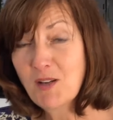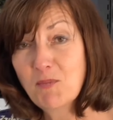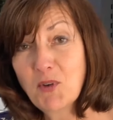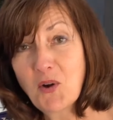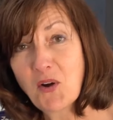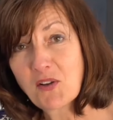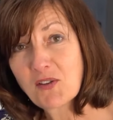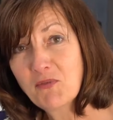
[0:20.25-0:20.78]

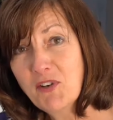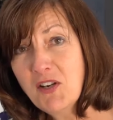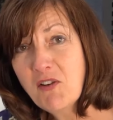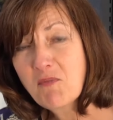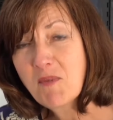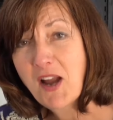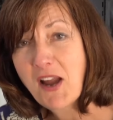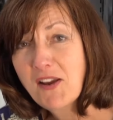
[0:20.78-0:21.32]
because a friend of
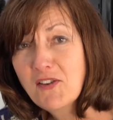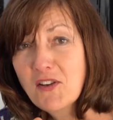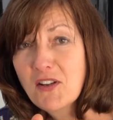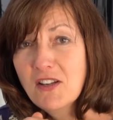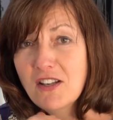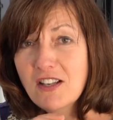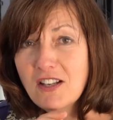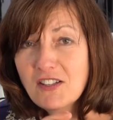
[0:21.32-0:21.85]
mine
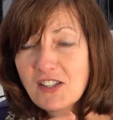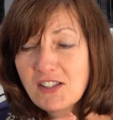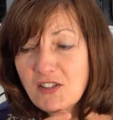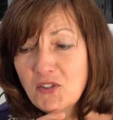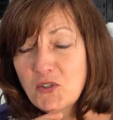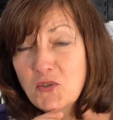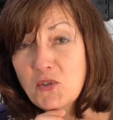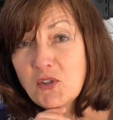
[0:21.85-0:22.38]
just
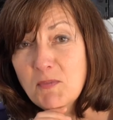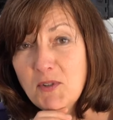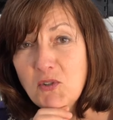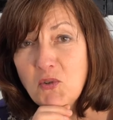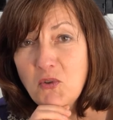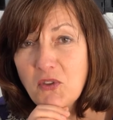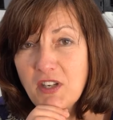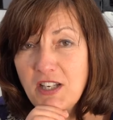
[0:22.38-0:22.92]
introduced me
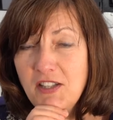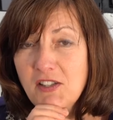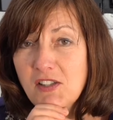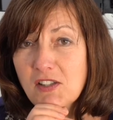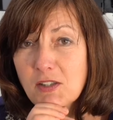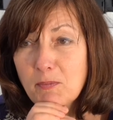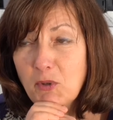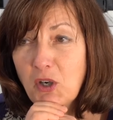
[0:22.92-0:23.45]
to the
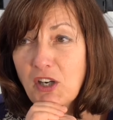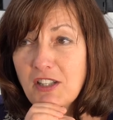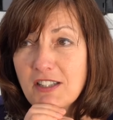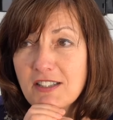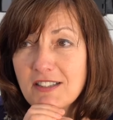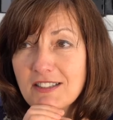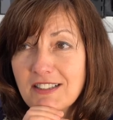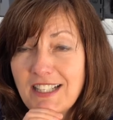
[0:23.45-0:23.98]
Instapot
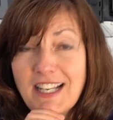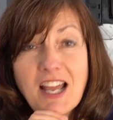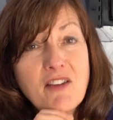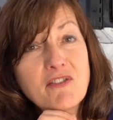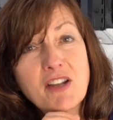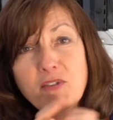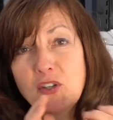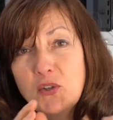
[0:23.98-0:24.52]
and I have
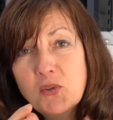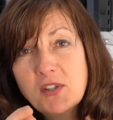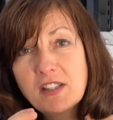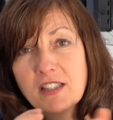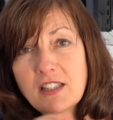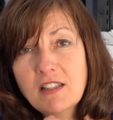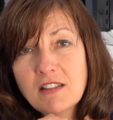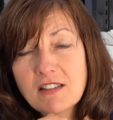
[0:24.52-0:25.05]
never used
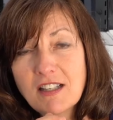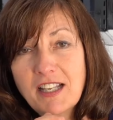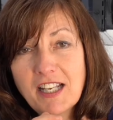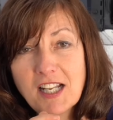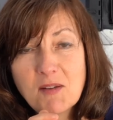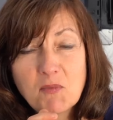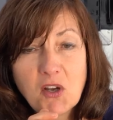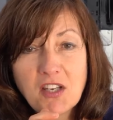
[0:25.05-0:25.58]
it and
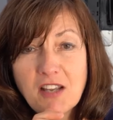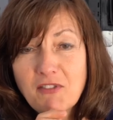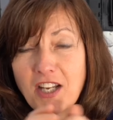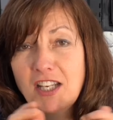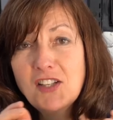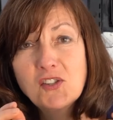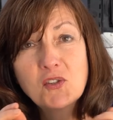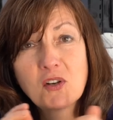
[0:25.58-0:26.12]
I'm not having
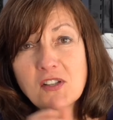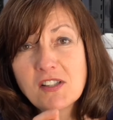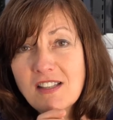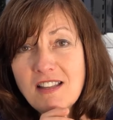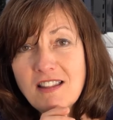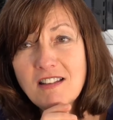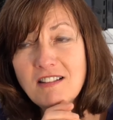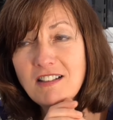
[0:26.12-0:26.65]
any stocks
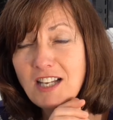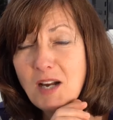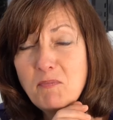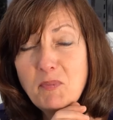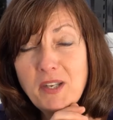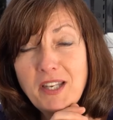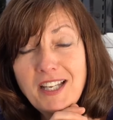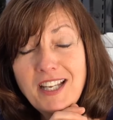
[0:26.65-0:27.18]
in the
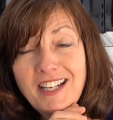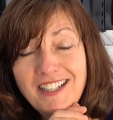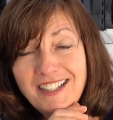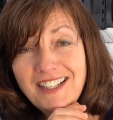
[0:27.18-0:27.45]
company,